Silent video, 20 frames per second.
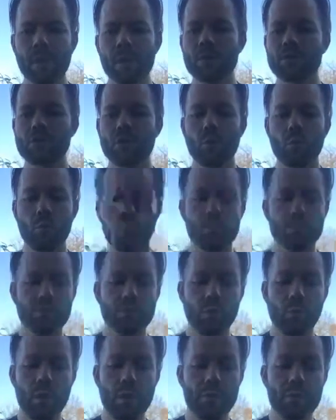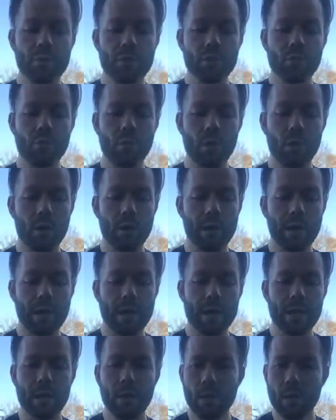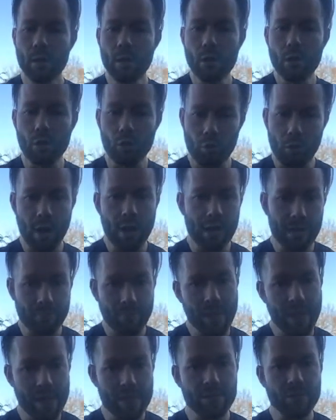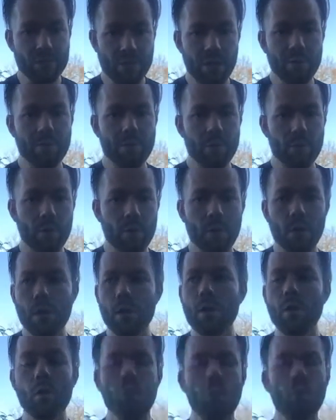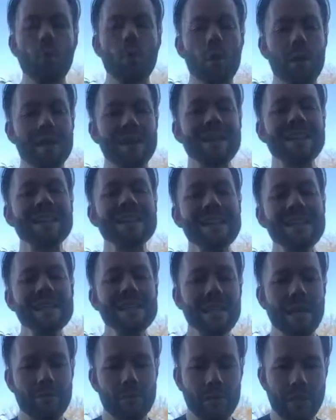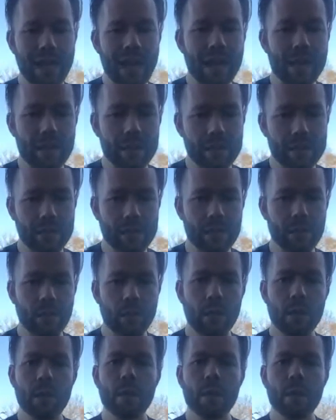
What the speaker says: So whether you are a chronic pain sufferer or an elite level athlete,